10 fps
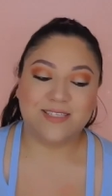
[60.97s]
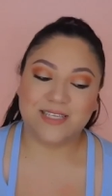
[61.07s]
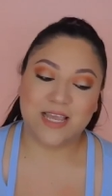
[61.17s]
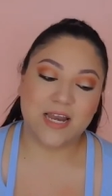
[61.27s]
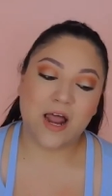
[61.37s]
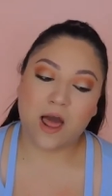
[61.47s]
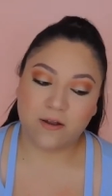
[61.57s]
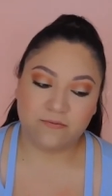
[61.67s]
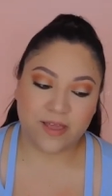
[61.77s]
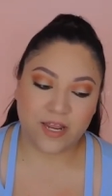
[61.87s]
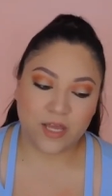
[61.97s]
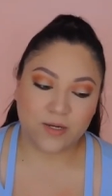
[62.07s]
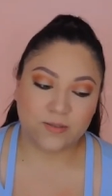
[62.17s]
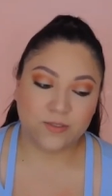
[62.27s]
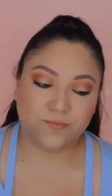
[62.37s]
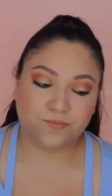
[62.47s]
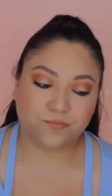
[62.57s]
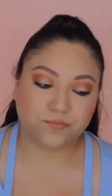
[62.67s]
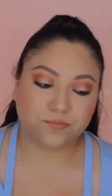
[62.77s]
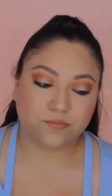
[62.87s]
seen a lot of videos
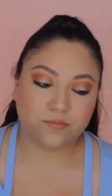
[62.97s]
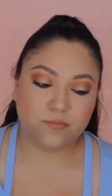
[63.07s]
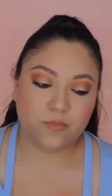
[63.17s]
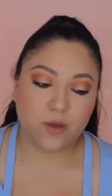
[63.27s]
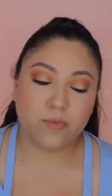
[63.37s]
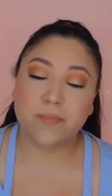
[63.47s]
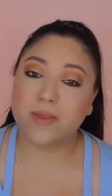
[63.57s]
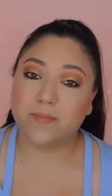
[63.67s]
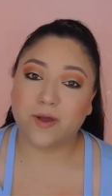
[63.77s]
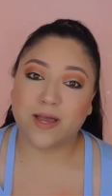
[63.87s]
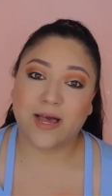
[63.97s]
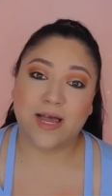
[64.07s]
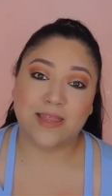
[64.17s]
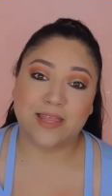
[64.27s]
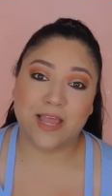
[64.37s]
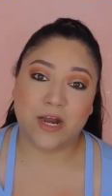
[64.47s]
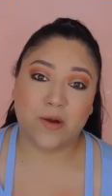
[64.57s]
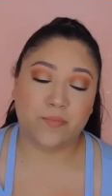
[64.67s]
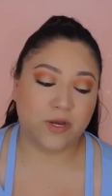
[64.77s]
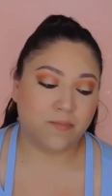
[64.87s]
where people cut
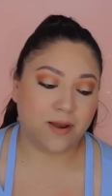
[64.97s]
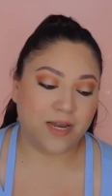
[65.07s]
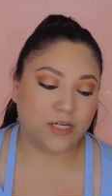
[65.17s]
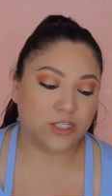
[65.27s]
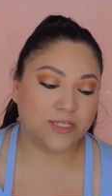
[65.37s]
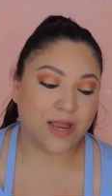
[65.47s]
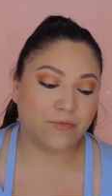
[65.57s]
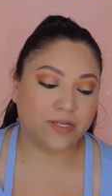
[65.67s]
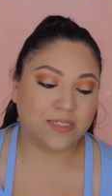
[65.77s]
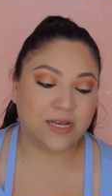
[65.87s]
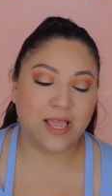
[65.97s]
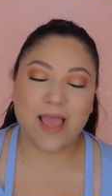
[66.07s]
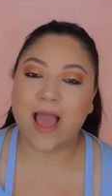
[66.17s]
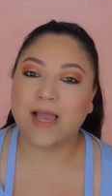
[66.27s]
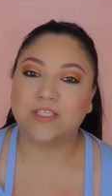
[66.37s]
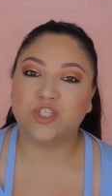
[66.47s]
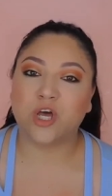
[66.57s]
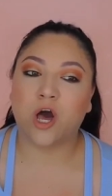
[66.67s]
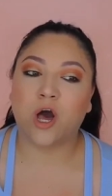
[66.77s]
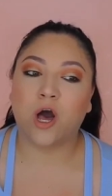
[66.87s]
their beauty blenders, and recently I
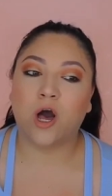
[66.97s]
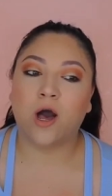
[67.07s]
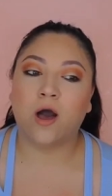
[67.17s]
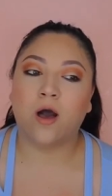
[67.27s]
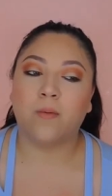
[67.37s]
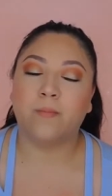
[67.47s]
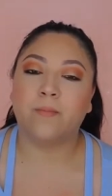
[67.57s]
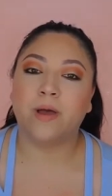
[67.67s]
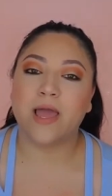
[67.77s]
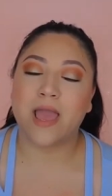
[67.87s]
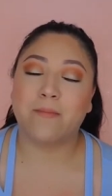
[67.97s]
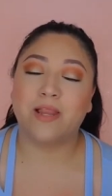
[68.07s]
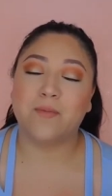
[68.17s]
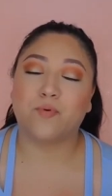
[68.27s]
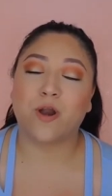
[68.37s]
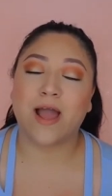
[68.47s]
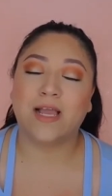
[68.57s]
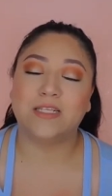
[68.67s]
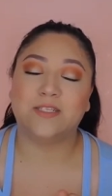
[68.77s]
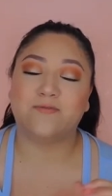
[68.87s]
saw Emily
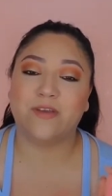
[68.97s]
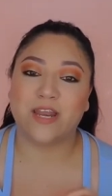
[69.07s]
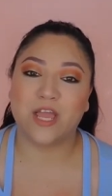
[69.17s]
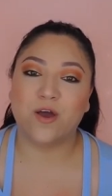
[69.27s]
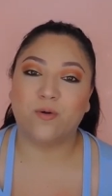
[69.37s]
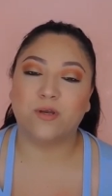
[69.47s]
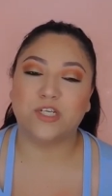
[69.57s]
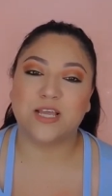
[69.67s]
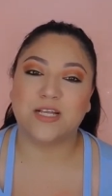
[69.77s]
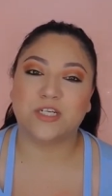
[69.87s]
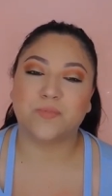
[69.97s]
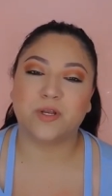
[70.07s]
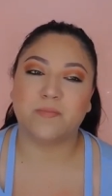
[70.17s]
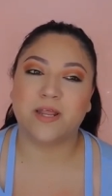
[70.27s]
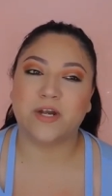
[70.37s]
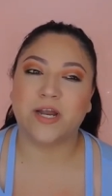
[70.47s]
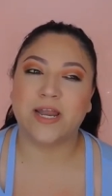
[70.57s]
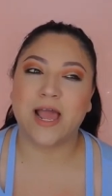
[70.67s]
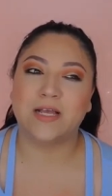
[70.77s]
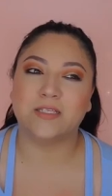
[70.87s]
Price's video where she cuts her beauty blender and
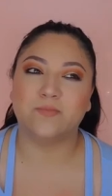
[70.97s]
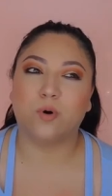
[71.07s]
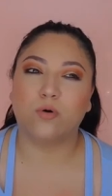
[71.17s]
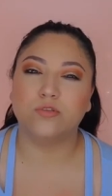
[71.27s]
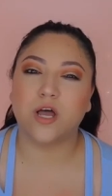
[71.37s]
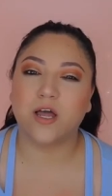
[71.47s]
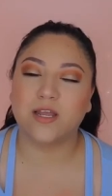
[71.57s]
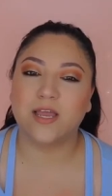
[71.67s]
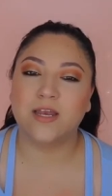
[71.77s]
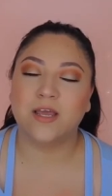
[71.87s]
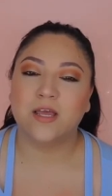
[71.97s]
it has mold on it.